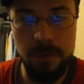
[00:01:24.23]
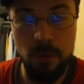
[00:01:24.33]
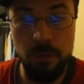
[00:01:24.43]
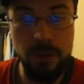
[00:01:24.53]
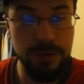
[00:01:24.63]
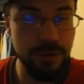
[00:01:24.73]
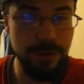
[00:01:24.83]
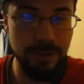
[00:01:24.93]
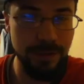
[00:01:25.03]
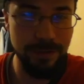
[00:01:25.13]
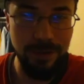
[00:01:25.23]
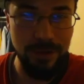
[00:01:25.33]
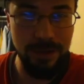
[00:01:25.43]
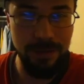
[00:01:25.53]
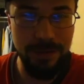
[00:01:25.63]
corporations and
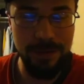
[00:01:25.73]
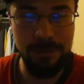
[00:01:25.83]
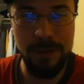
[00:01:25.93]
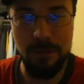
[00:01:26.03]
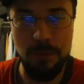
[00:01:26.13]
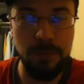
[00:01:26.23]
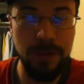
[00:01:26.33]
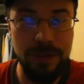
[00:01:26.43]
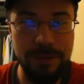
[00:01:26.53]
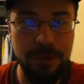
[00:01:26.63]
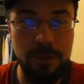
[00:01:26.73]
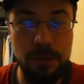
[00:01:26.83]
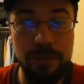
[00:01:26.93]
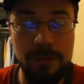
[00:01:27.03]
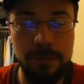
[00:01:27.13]
our enemies or players,
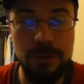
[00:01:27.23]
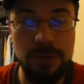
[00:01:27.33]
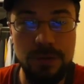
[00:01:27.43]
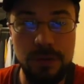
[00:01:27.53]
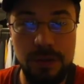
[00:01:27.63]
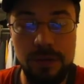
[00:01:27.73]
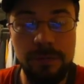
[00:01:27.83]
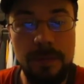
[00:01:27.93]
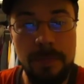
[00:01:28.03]
wherever we choose to live.